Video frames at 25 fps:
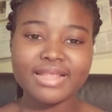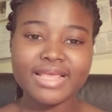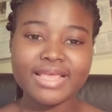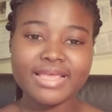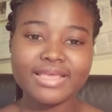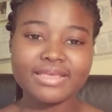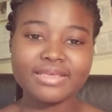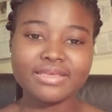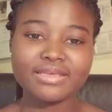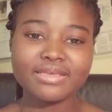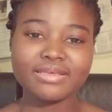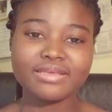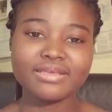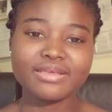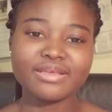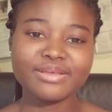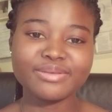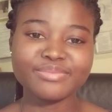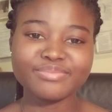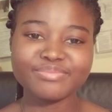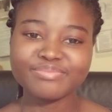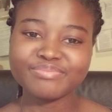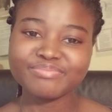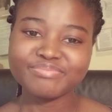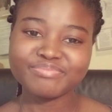Like,
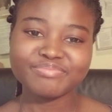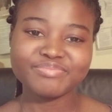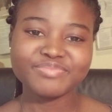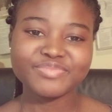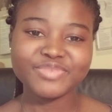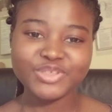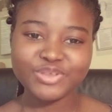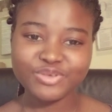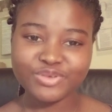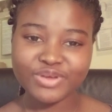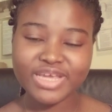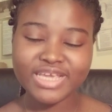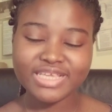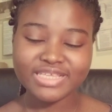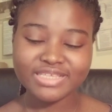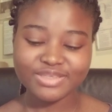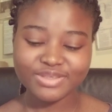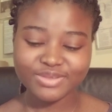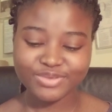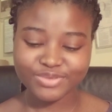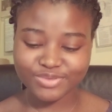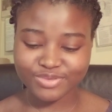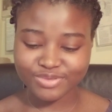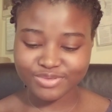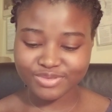you
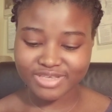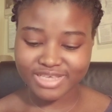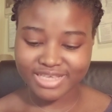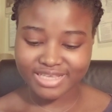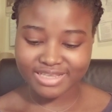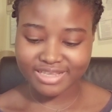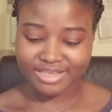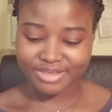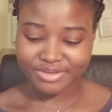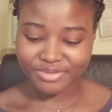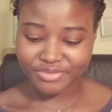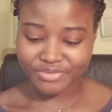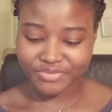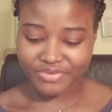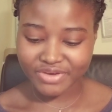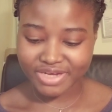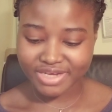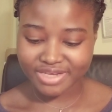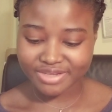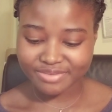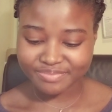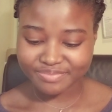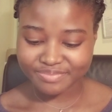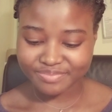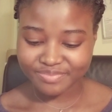guys get that
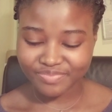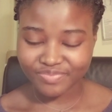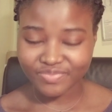already.